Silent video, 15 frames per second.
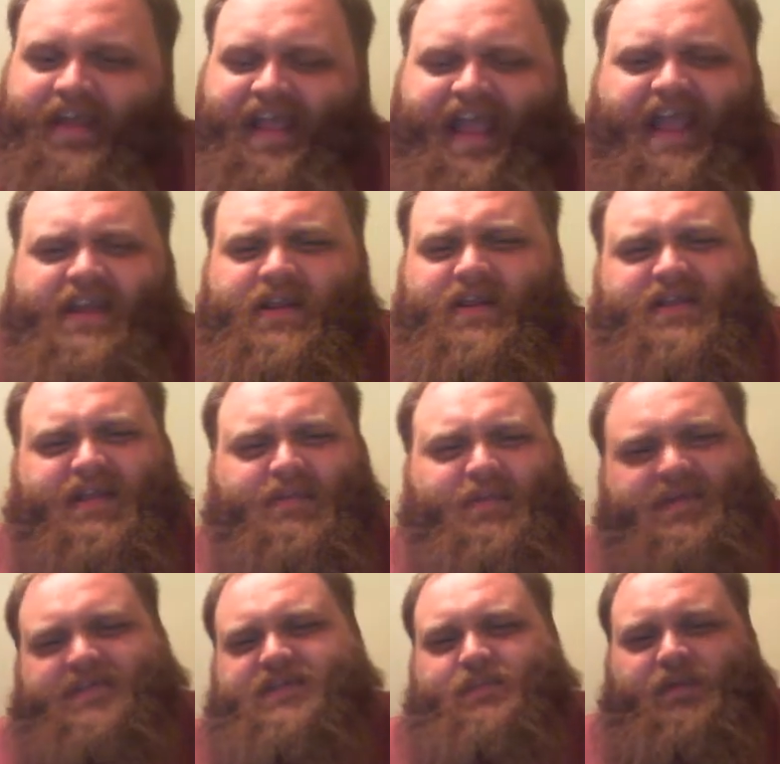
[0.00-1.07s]
And what
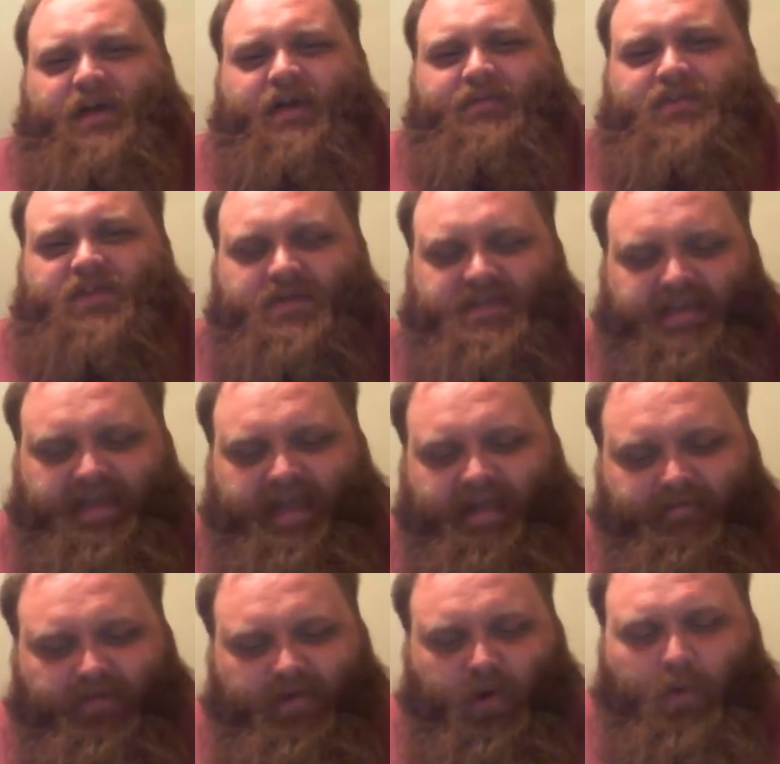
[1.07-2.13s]
pisses me off, too, is that you
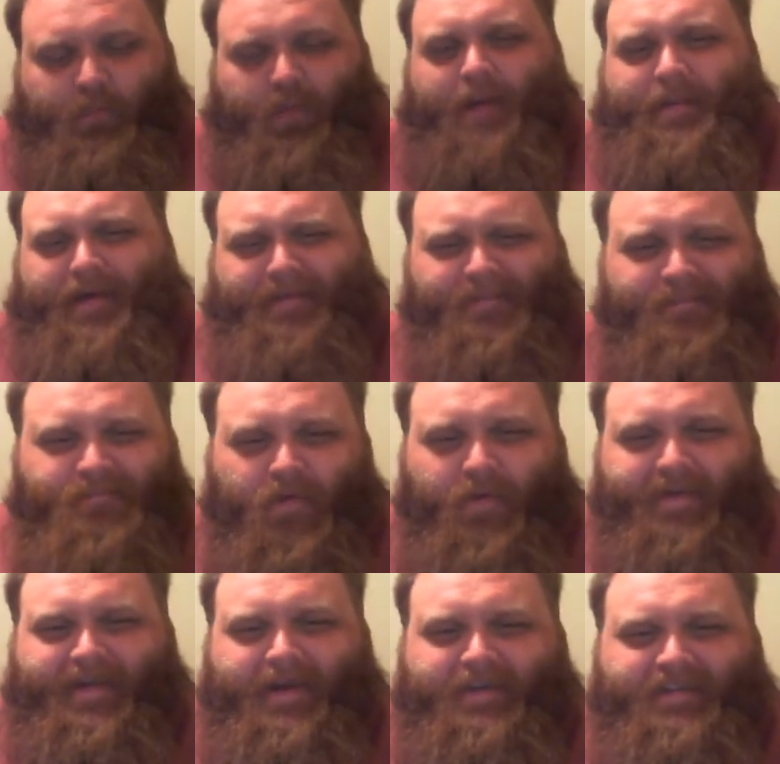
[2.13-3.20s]
have Obama
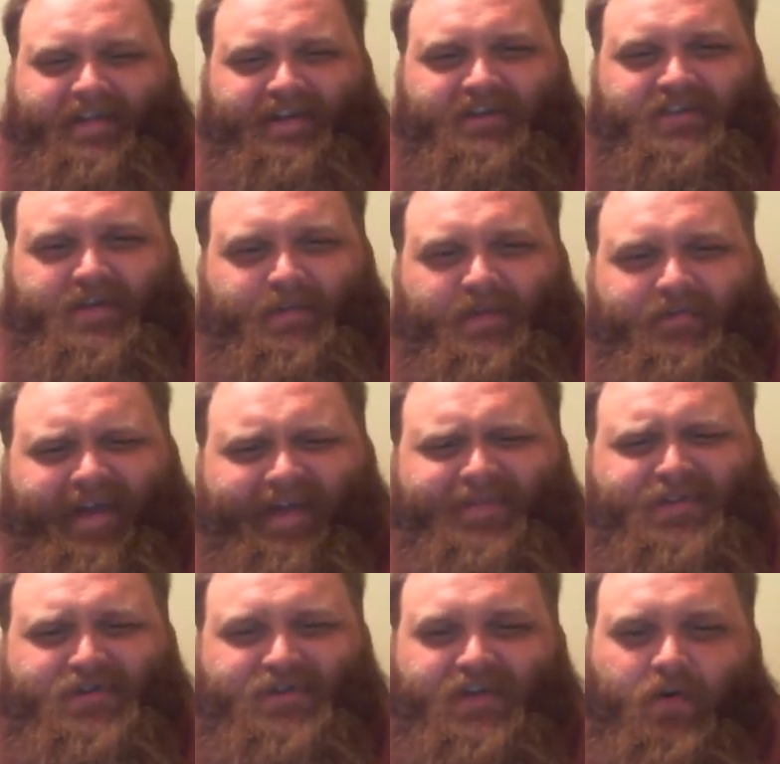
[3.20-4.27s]
going on the Jimmy
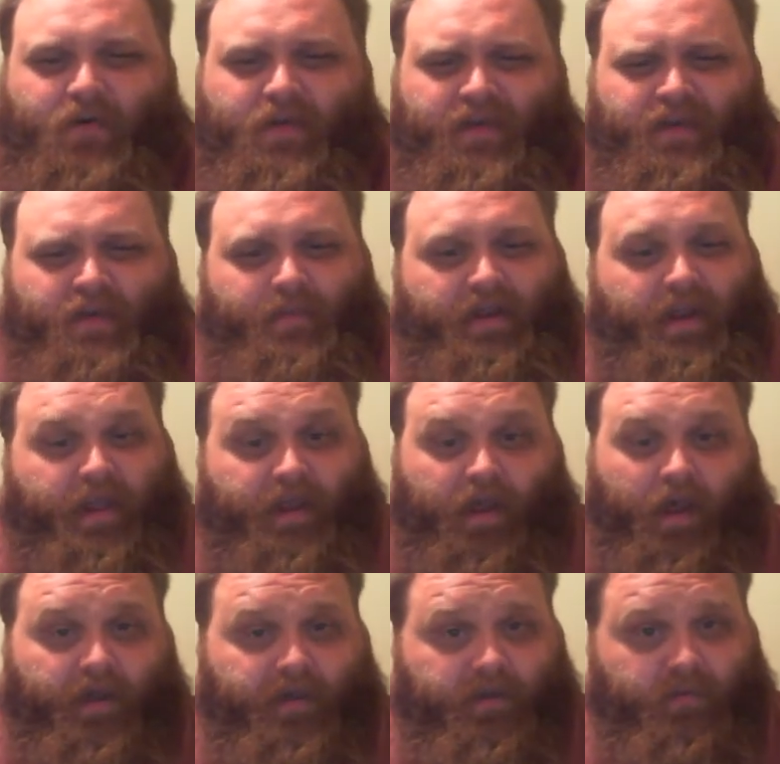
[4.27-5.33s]
Fallon show, being like,
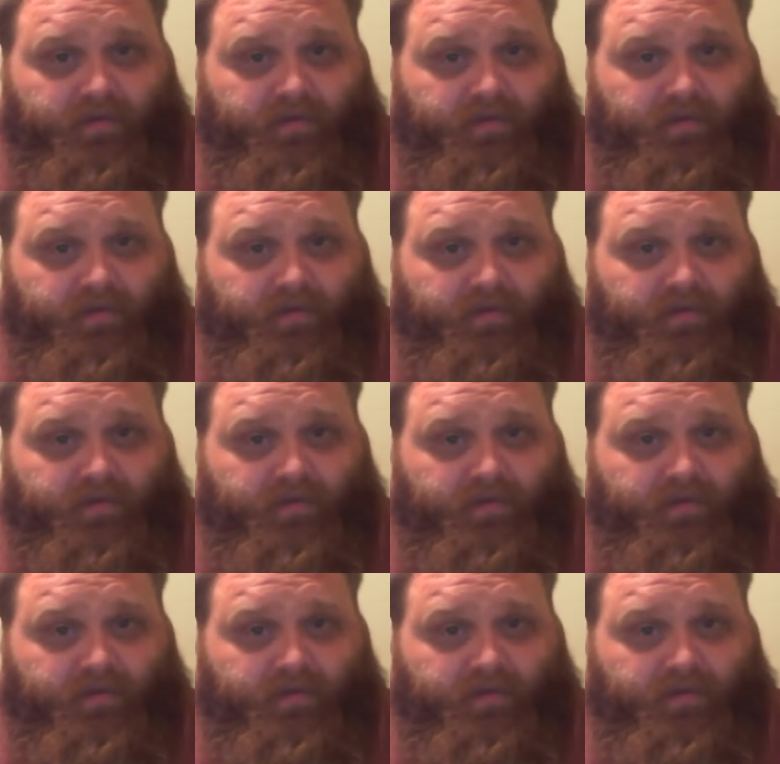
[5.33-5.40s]
are you